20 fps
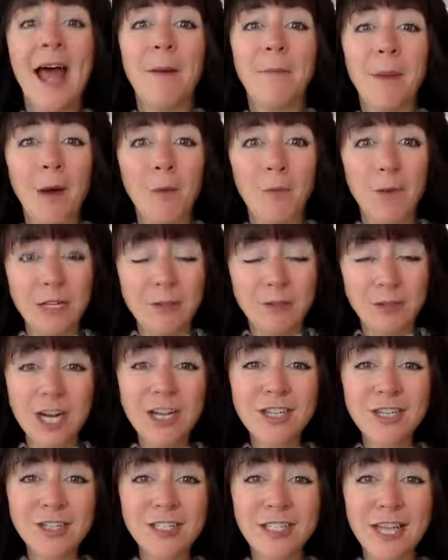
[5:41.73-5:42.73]
But when you
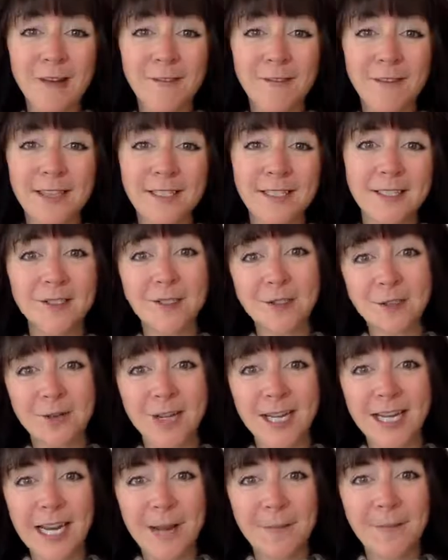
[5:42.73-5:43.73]
judge yourself as
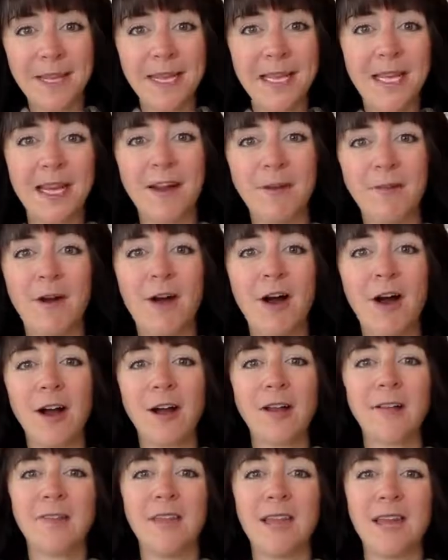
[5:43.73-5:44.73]
screwing it up and getting it
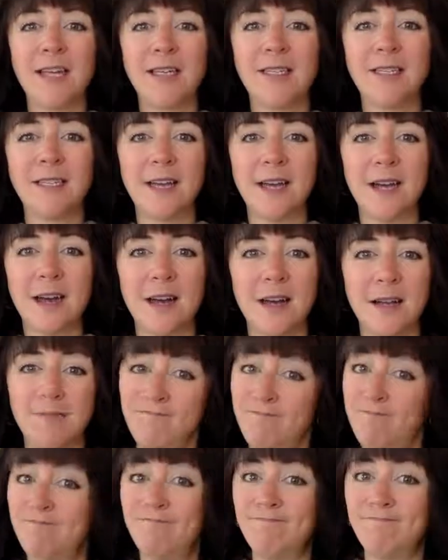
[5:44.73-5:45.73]
wrong, then
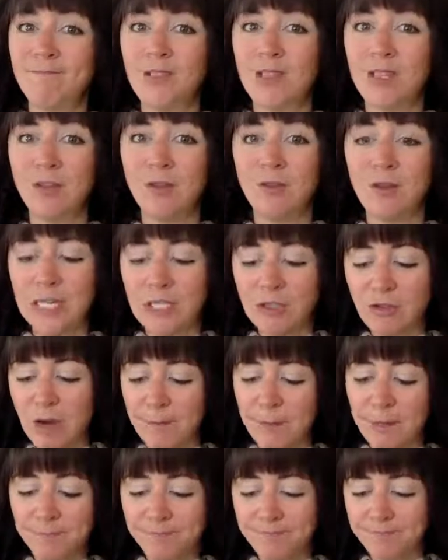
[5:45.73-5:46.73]
you create
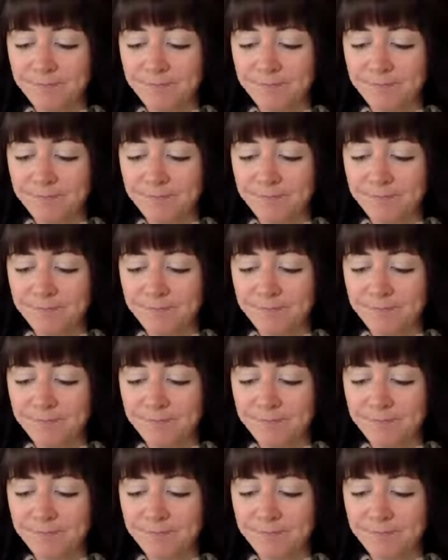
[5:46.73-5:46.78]
drama.